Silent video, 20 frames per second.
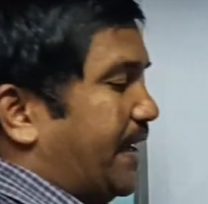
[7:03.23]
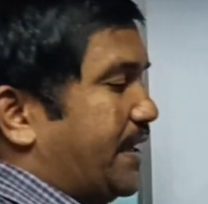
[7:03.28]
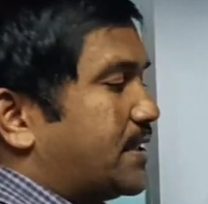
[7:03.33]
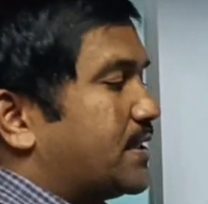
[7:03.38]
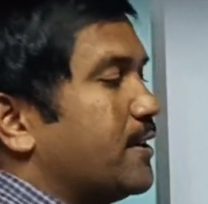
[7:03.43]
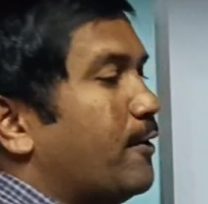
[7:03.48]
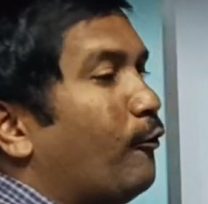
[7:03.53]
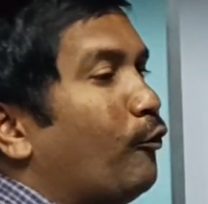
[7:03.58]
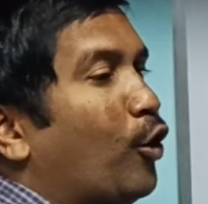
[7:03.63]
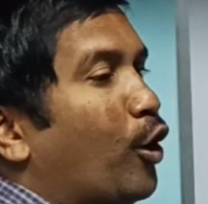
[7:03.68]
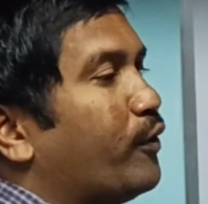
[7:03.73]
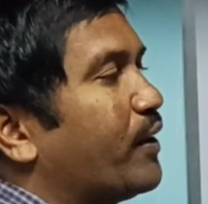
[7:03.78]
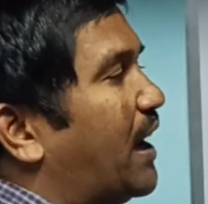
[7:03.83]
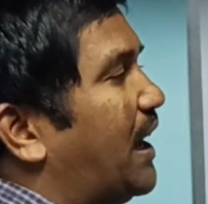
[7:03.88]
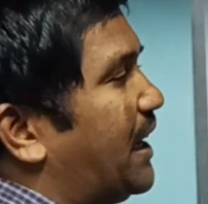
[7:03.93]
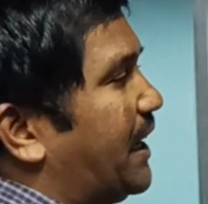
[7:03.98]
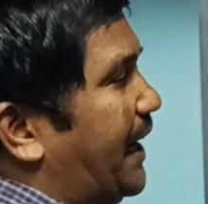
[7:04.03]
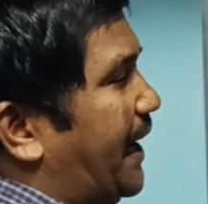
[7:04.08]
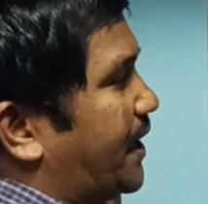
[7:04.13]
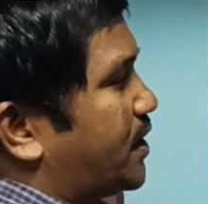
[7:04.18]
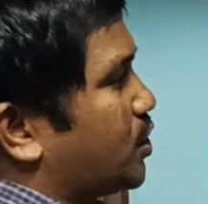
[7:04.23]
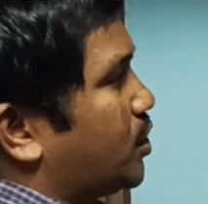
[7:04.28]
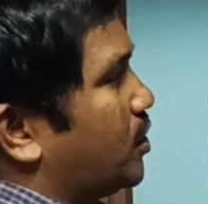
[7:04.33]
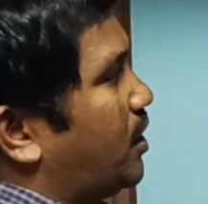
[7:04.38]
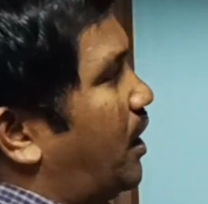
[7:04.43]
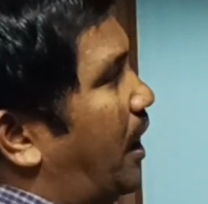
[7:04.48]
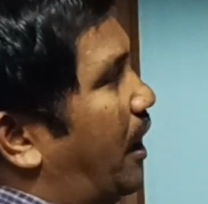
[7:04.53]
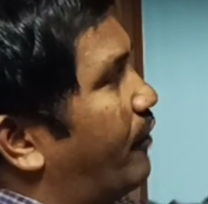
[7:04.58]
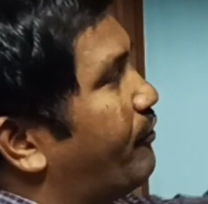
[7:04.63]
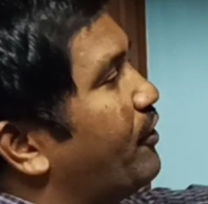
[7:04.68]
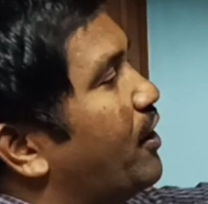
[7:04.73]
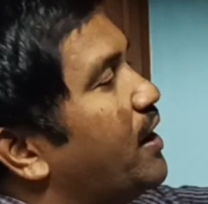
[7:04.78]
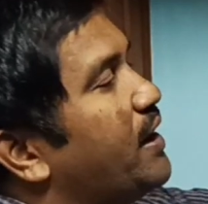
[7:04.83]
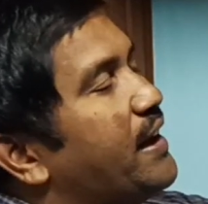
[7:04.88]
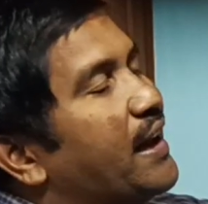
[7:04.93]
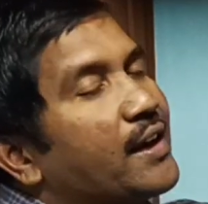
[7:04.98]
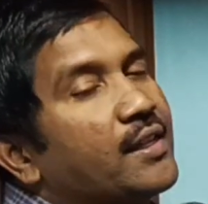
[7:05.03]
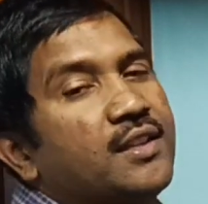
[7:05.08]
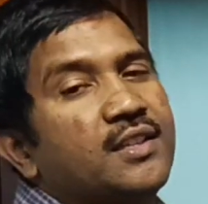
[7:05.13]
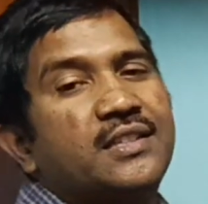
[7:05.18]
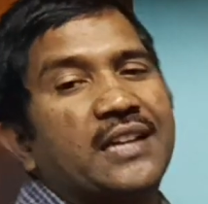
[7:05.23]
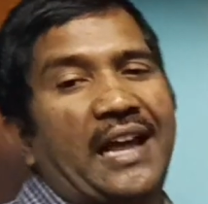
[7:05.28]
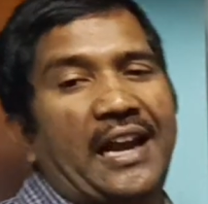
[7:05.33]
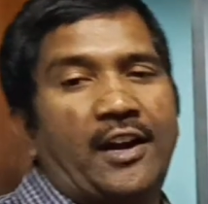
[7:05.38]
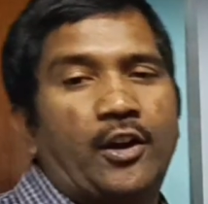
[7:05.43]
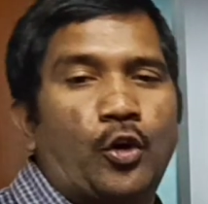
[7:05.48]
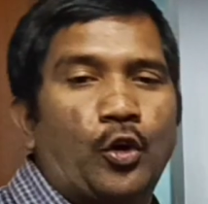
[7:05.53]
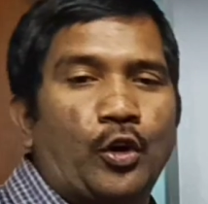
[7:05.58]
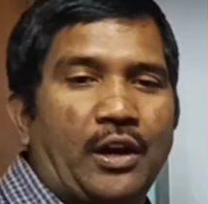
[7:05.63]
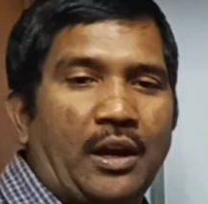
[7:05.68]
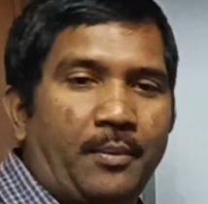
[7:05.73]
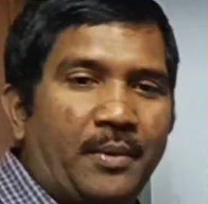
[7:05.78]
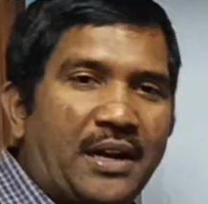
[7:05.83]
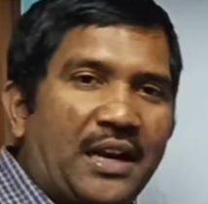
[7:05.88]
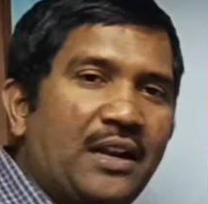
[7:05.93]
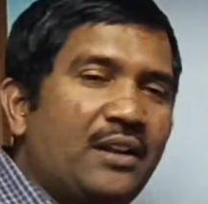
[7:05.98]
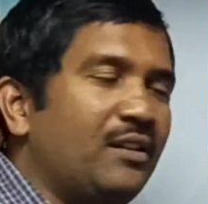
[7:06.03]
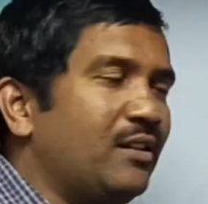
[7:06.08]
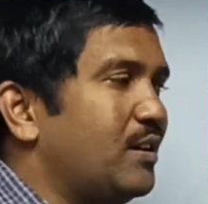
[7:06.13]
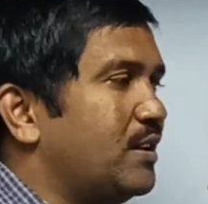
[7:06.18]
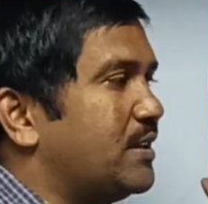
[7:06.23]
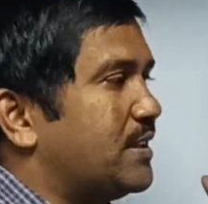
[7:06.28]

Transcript: is overall reaction of here this electrochemical